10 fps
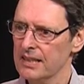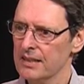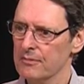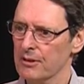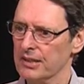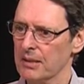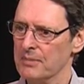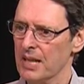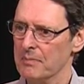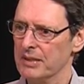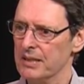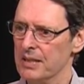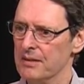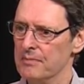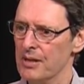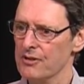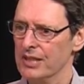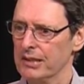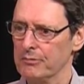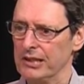where sometimes the
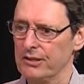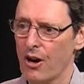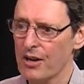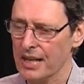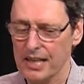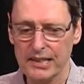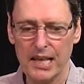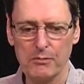Impressionists would start it and say,